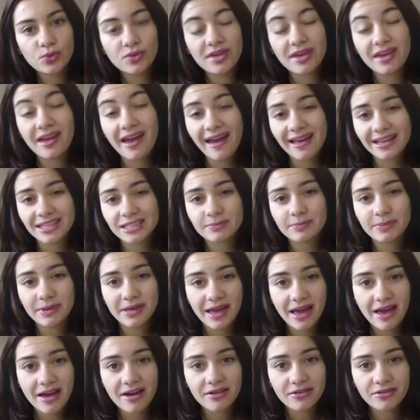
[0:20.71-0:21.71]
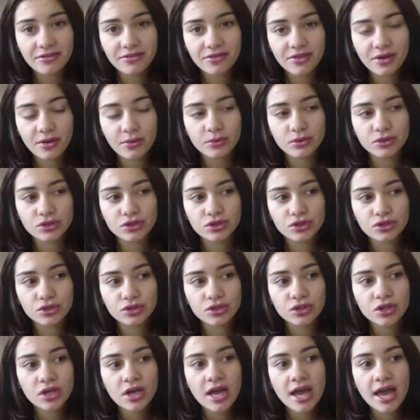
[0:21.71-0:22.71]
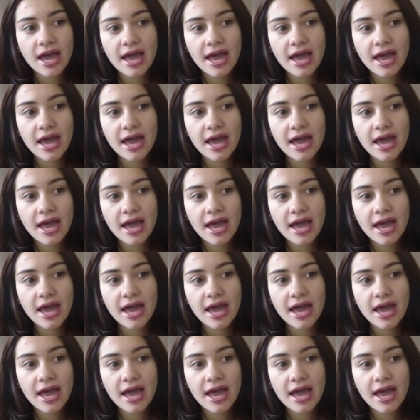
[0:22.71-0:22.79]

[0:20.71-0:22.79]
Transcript: the SPF that was